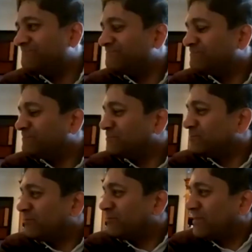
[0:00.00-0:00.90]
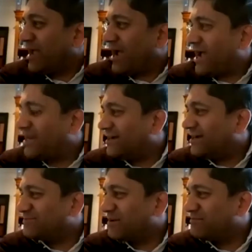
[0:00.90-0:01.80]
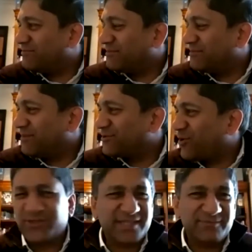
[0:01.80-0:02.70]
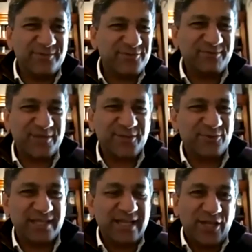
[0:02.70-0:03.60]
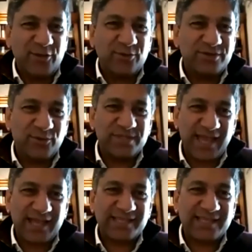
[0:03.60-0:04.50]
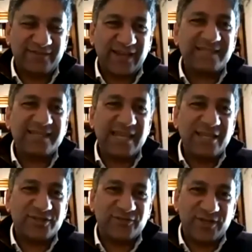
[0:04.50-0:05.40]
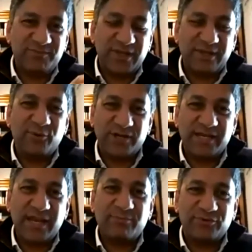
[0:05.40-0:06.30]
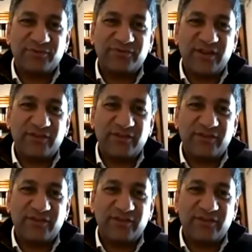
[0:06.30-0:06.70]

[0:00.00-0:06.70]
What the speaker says: And my mother always used to chide me. She always said, you know, it was always tax advantageous for you being born on April the